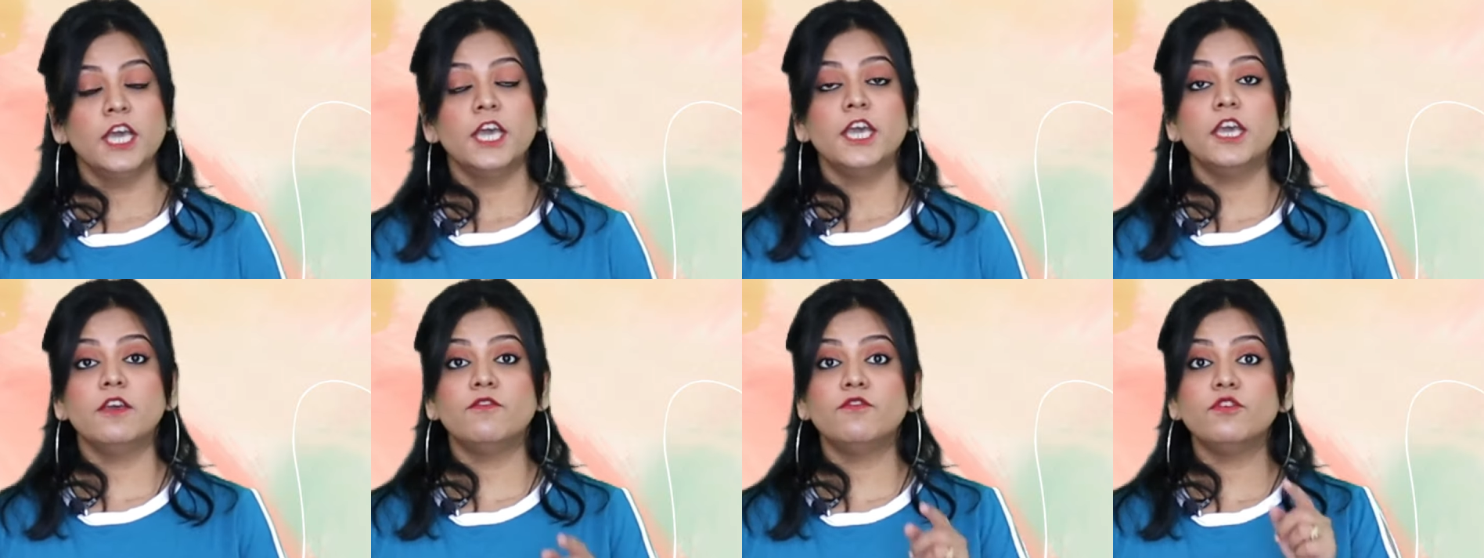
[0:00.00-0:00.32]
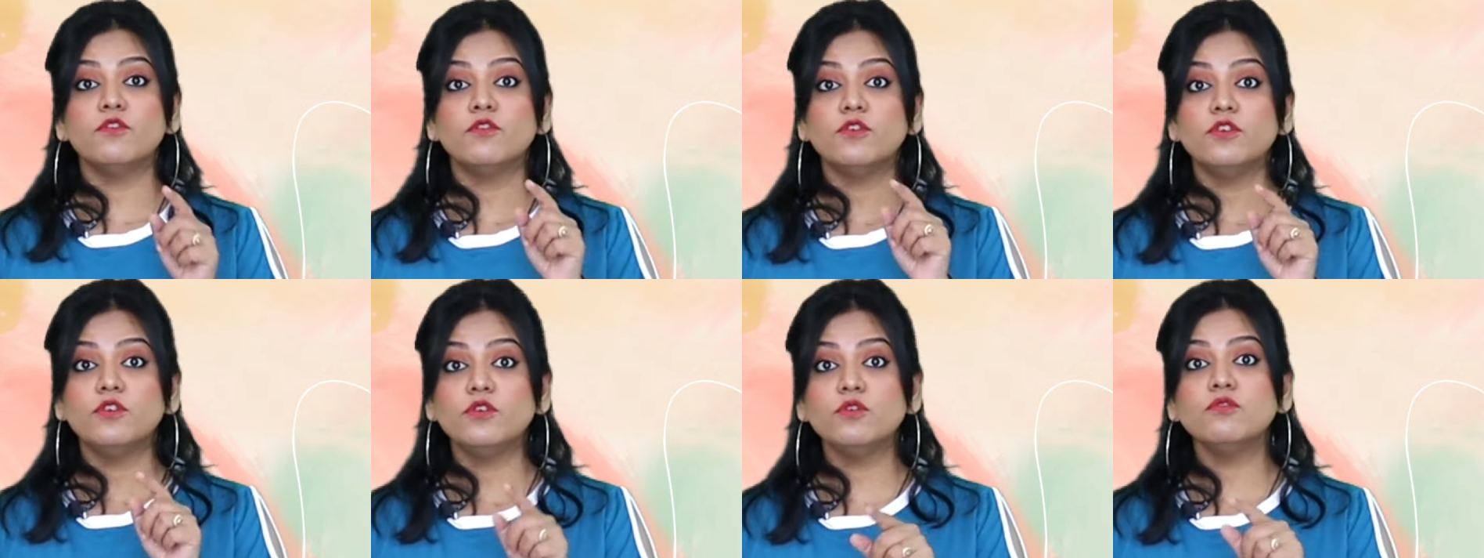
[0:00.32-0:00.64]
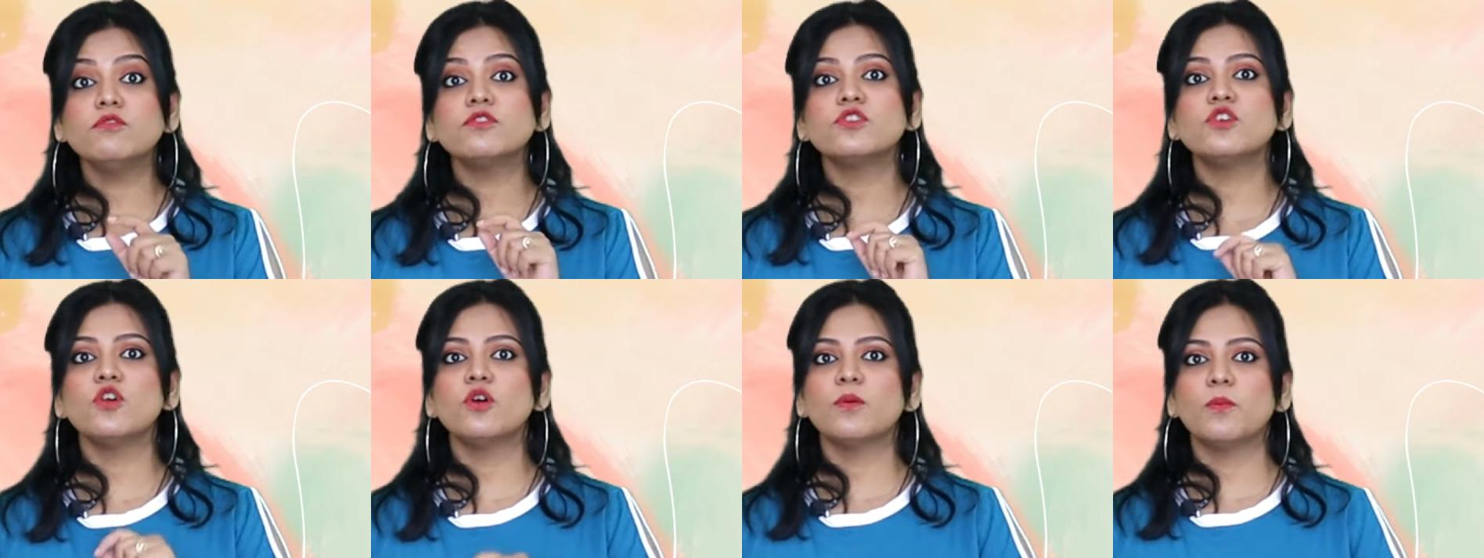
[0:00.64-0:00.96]
If you
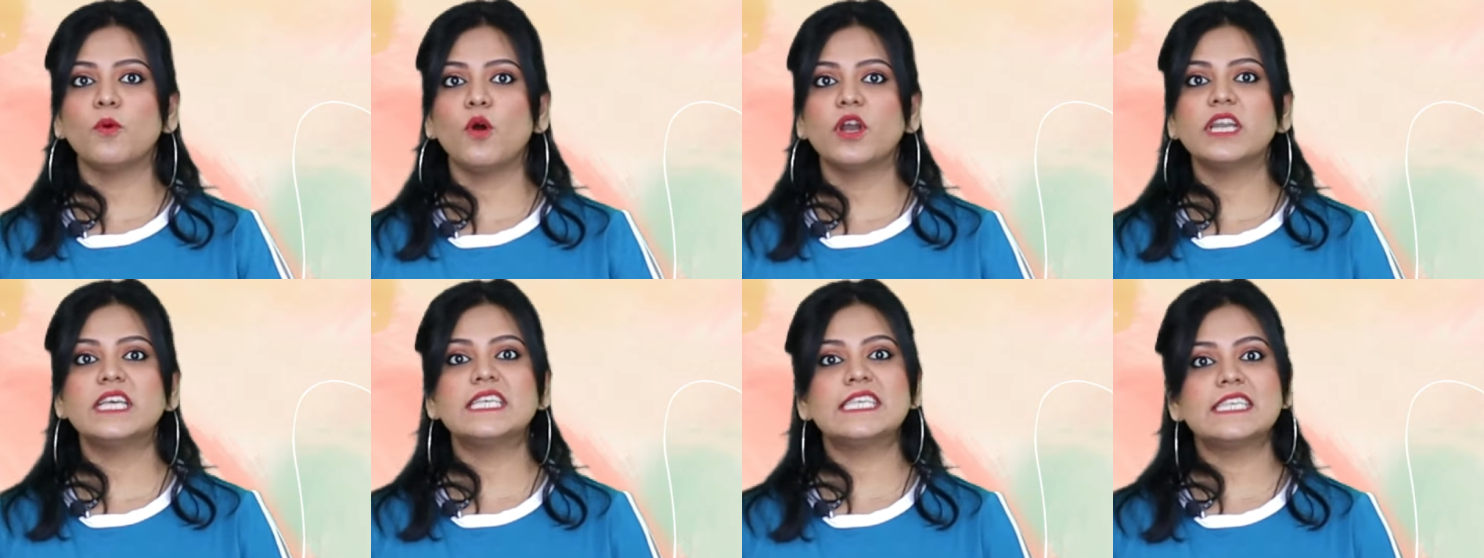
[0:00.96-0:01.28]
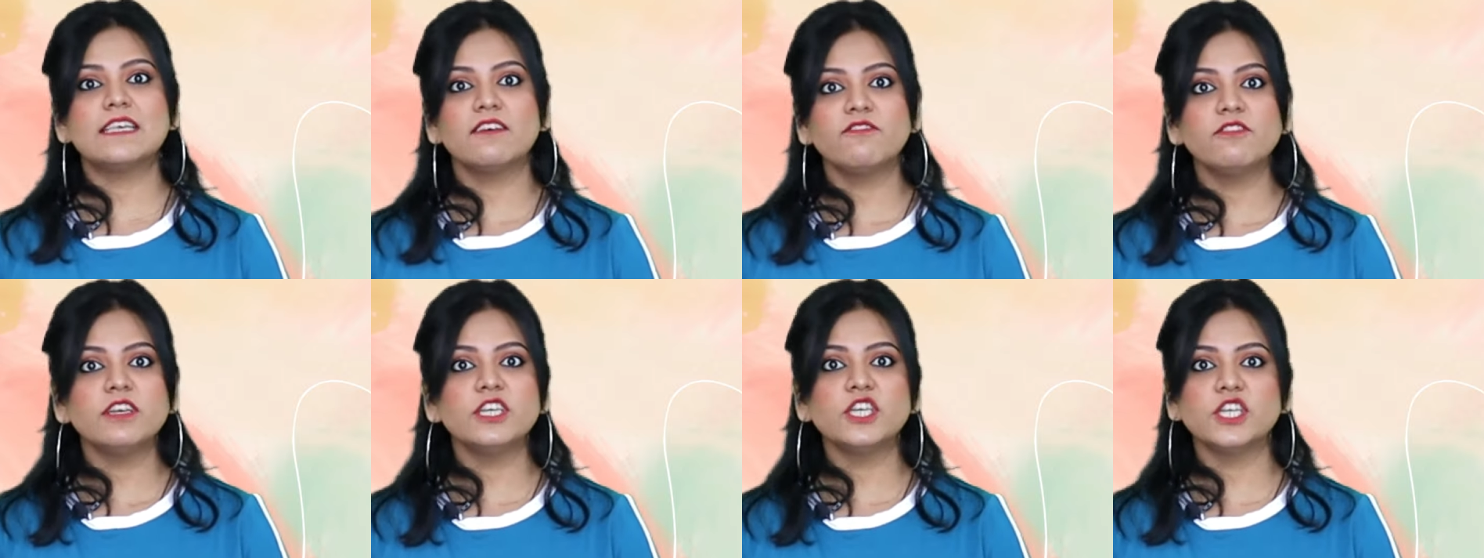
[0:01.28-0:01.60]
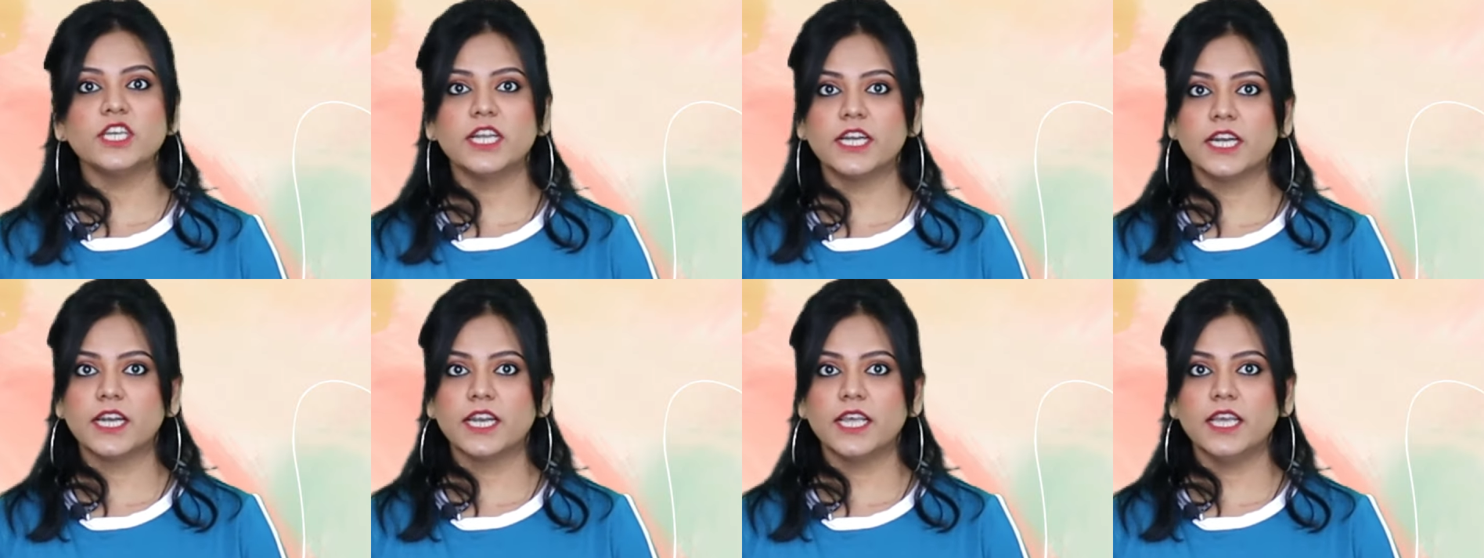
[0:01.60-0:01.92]
use your body
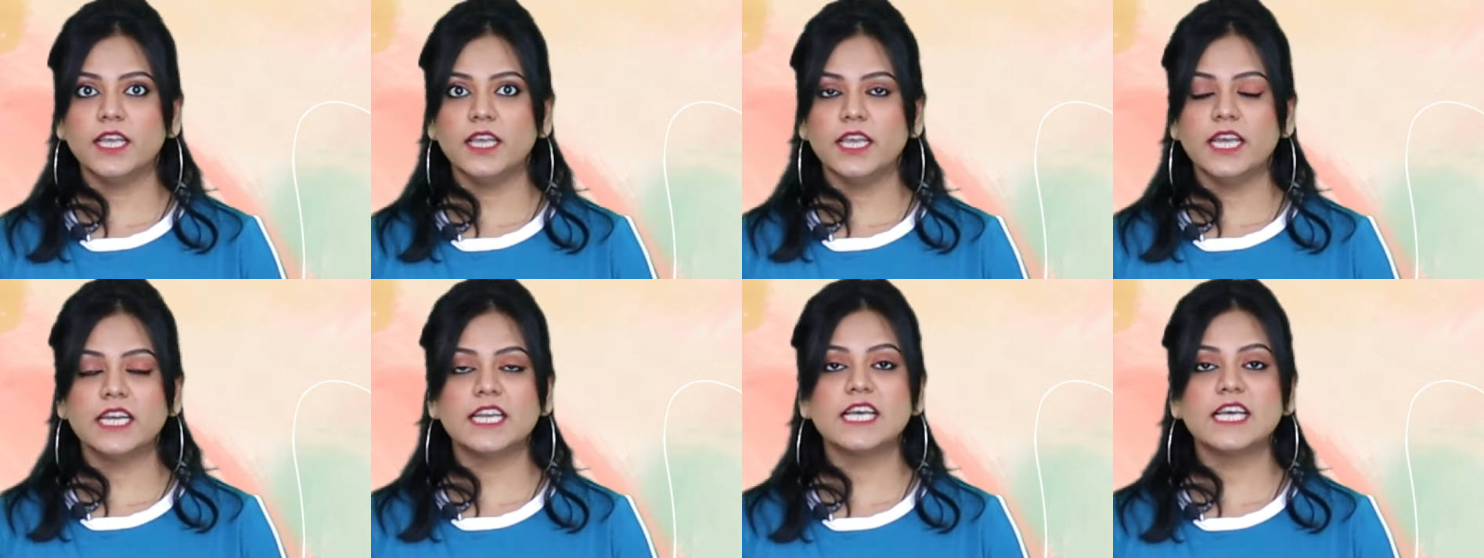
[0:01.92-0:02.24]
sufficiently,